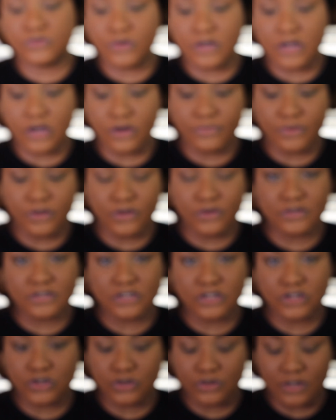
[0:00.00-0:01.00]
is what I'll be
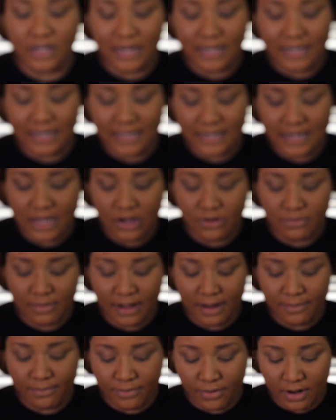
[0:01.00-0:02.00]
using to clean out
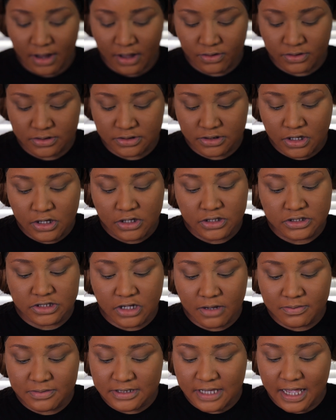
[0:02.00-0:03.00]
my brows.
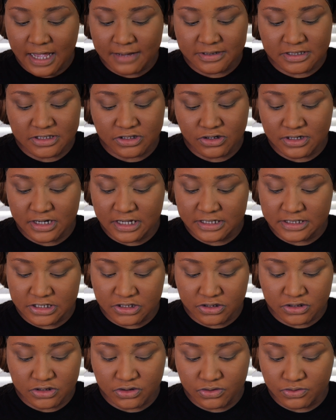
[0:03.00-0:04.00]
Sometimes it's not
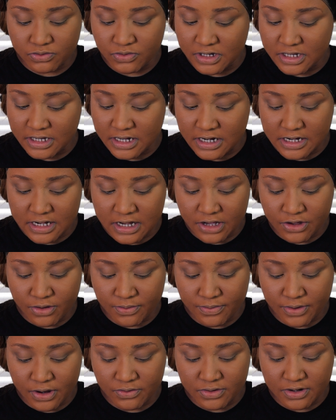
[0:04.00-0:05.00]
necessary to really clean out your
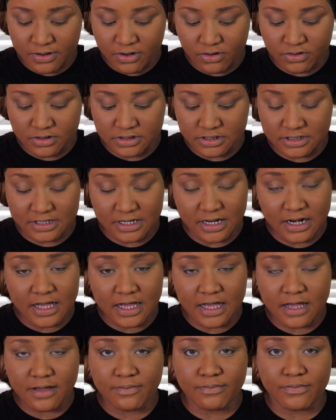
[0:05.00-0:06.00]
brow with a
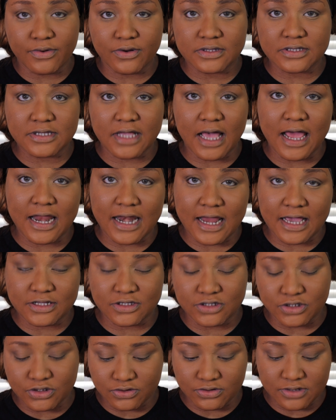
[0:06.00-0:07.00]
concealer, but I like
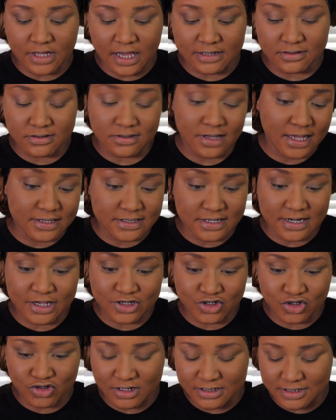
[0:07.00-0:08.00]
to do that as an
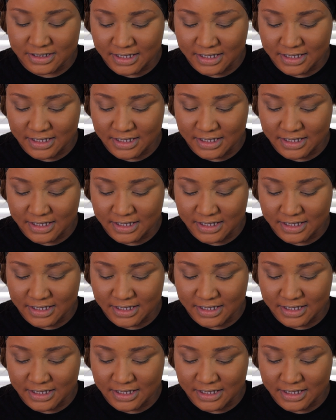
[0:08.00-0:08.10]
extra